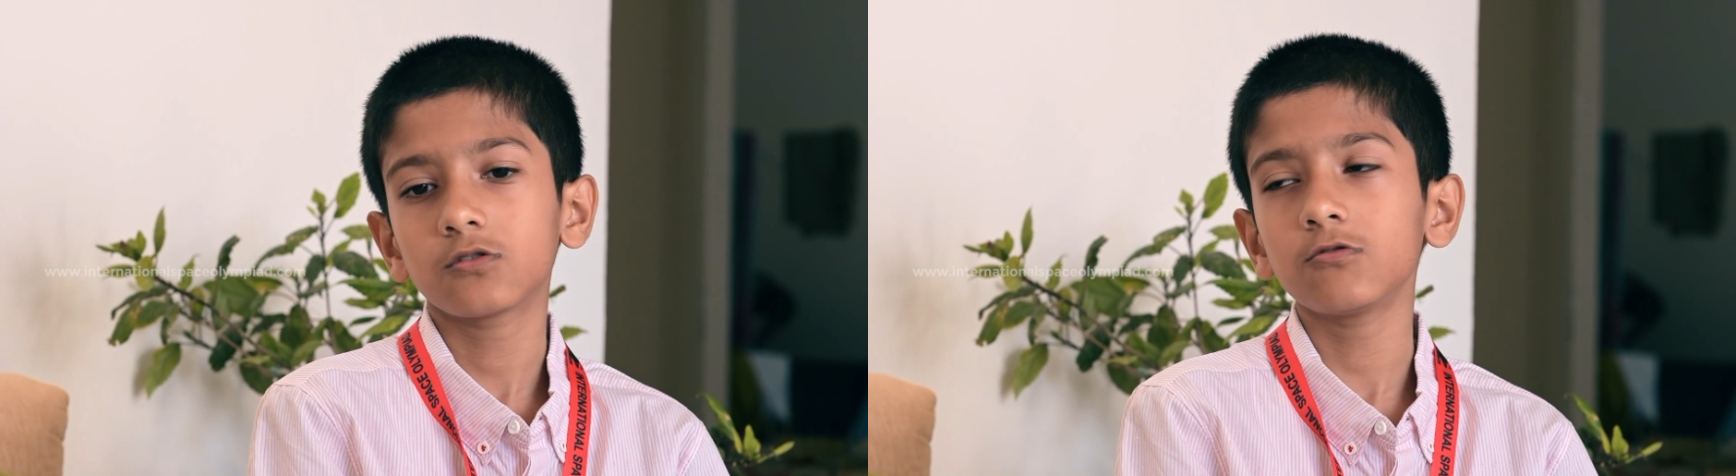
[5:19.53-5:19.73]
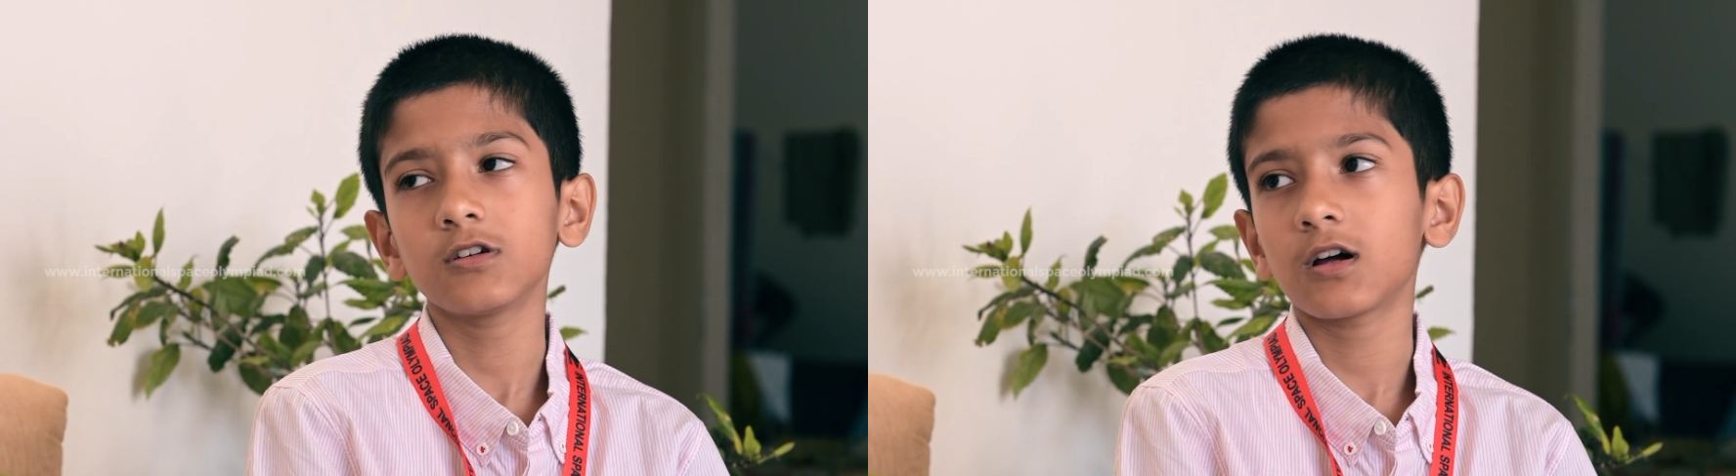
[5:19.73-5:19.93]

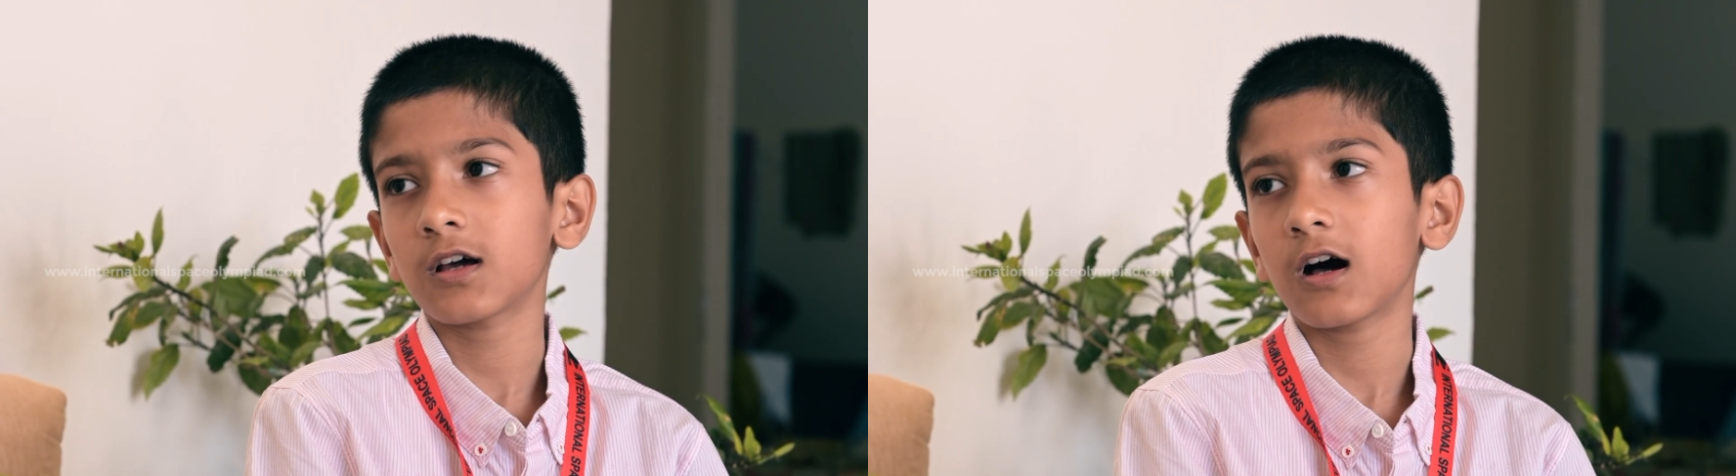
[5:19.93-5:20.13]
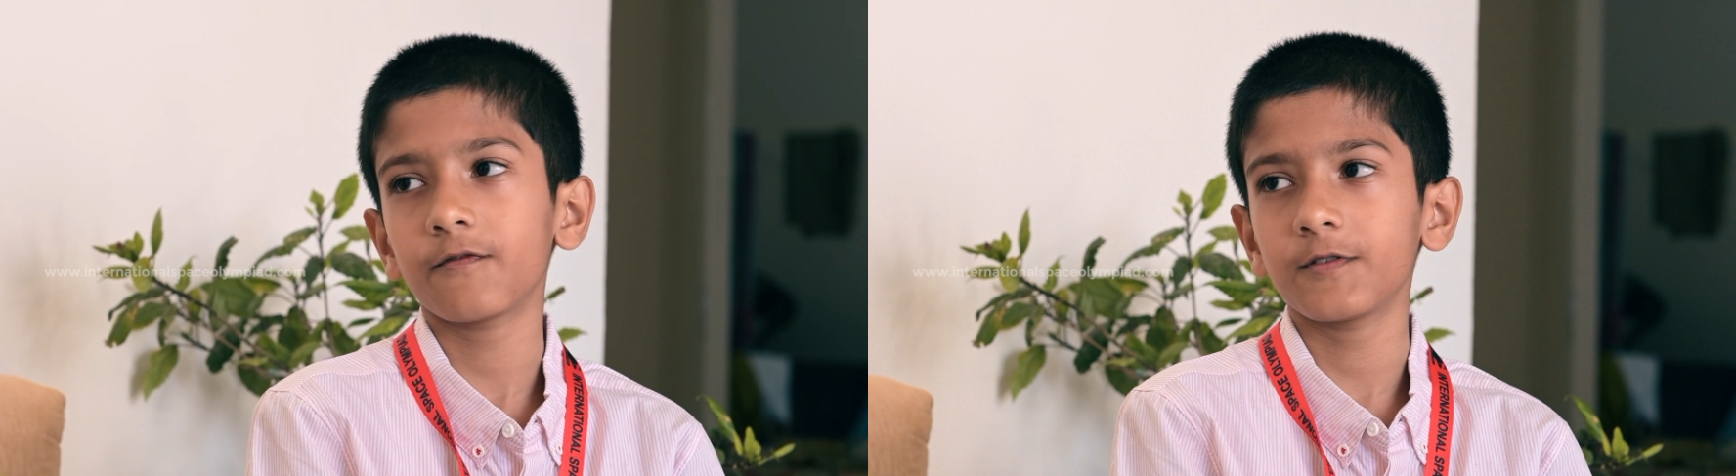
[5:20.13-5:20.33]

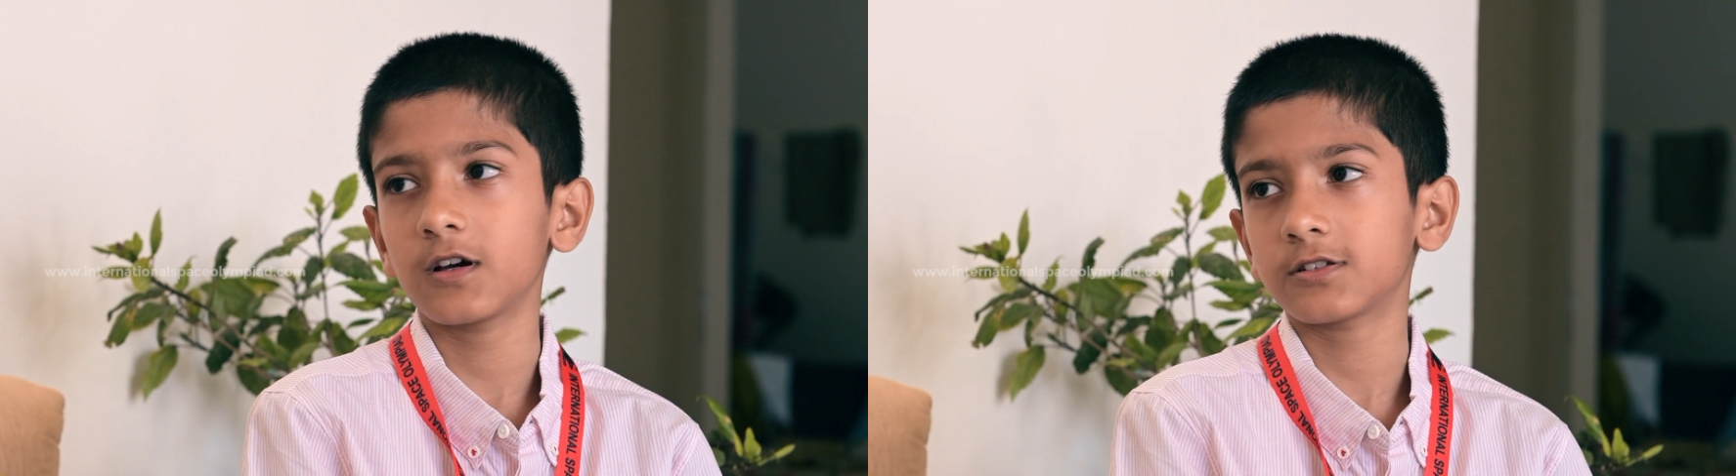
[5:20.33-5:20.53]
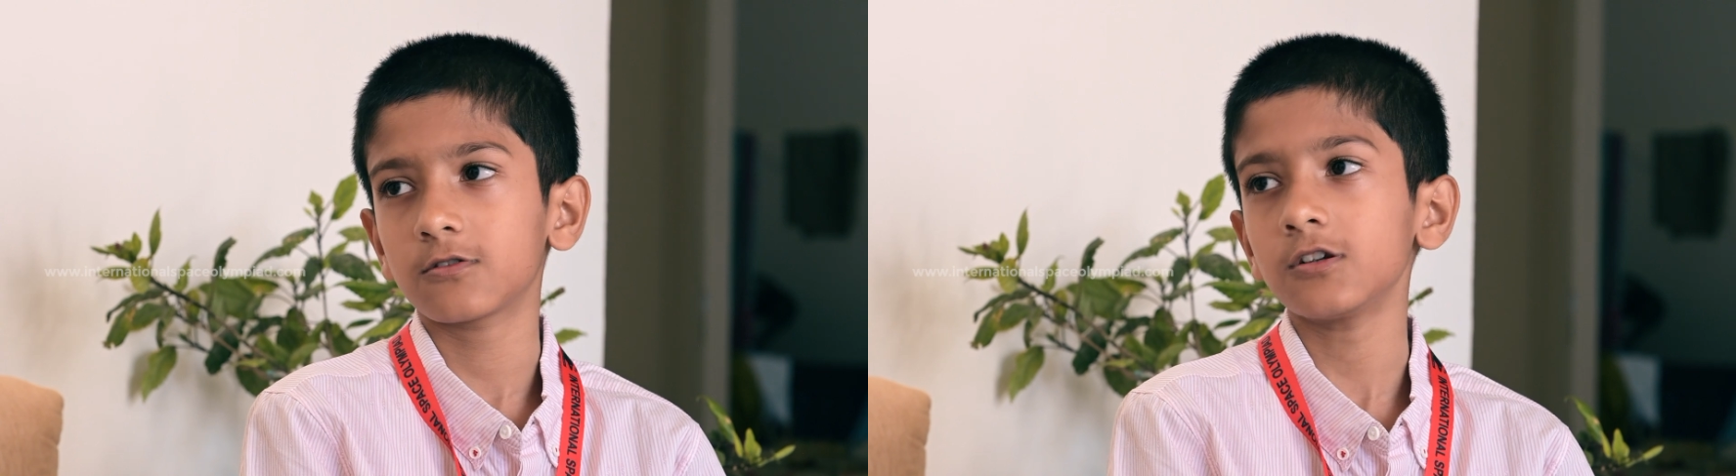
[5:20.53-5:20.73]
2.5
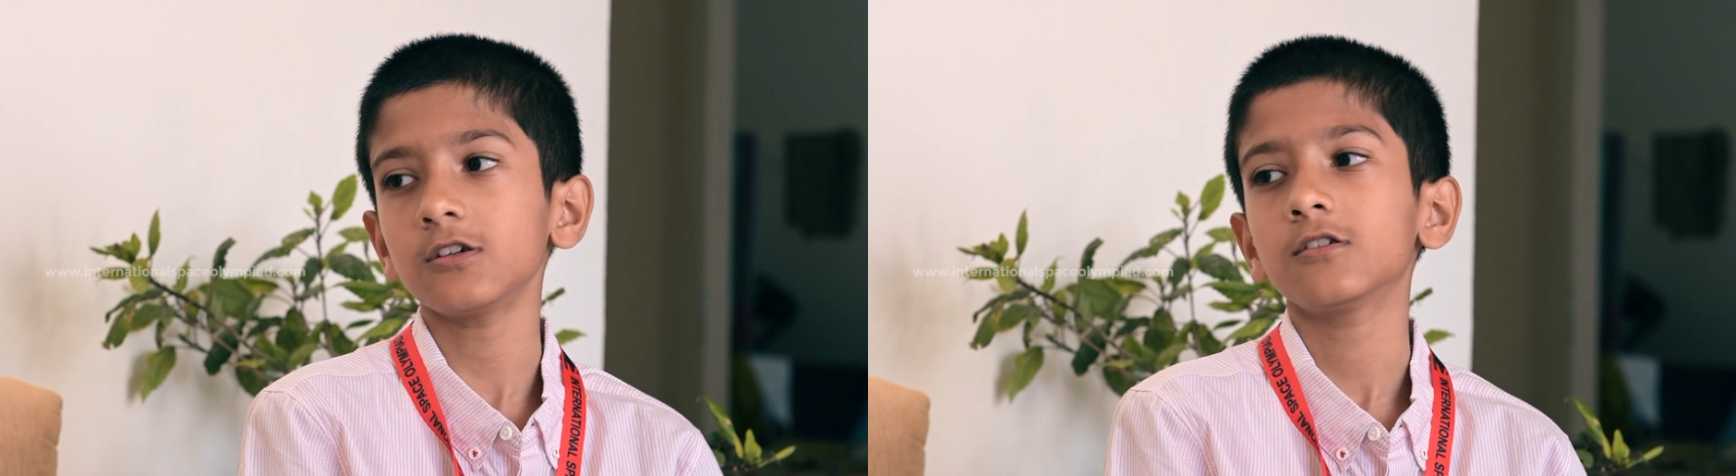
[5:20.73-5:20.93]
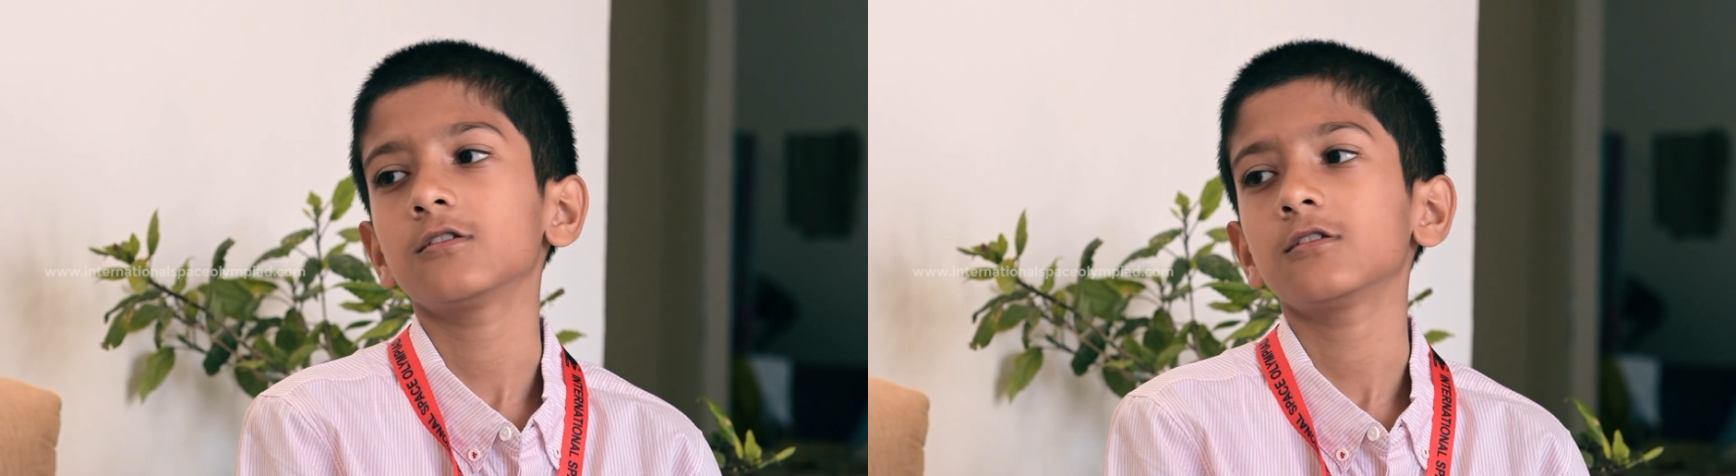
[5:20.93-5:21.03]
years old.